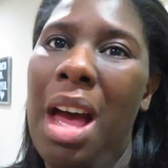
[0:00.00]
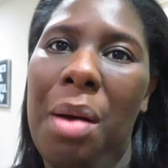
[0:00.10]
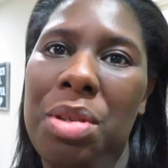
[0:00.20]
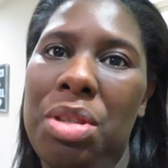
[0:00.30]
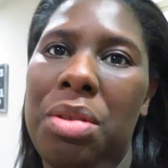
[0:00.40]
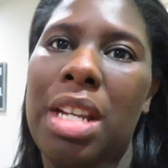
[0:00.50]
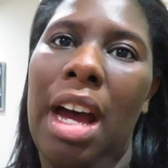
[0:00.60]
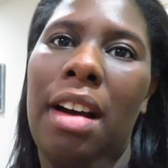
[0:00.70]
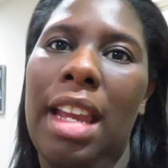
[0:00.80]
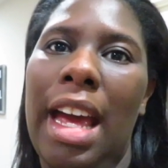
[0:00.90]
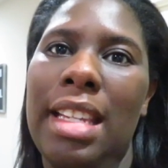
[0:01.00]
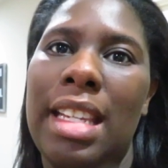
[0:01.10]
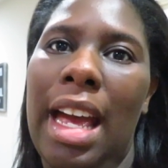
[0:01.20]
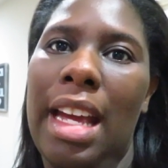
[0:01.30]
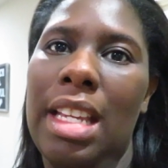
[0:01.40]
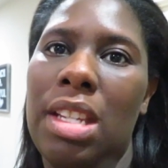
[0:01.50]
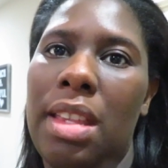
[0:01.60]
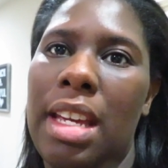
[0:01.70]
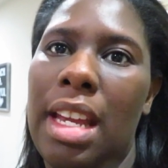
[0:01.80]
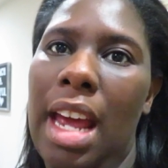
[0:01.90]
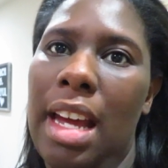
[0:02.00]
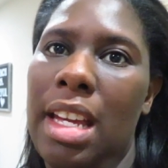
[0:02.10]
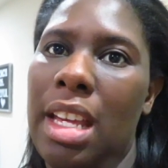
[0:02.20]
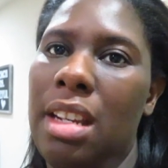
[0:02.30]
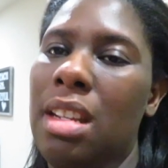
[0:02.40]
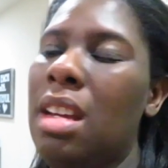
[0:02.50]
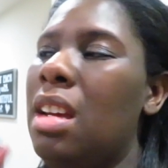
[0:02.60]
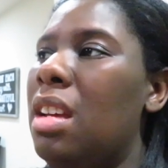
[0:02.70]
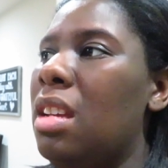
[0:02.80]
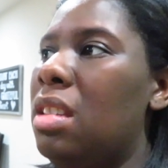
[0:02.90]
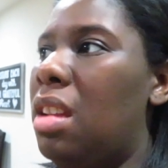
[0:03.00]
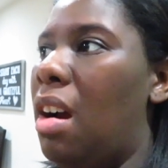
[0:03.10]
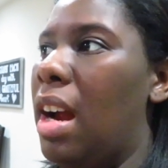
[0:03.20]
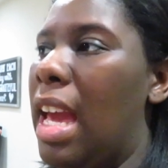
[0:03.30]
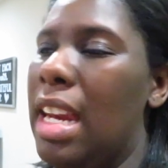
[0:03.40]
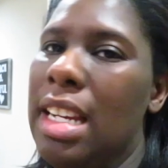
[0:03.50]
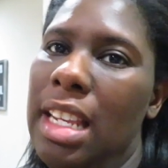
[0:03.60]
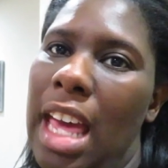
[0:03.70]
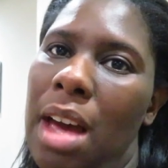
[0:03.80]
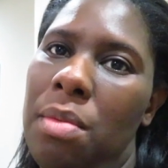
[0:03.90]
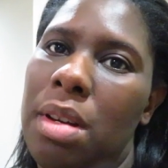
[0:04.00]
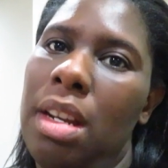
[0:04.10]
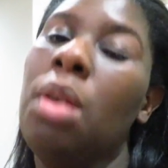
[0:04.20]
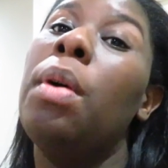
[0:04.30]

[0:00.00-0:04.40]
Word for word: I was just too tired last night and so then I can start editing that one.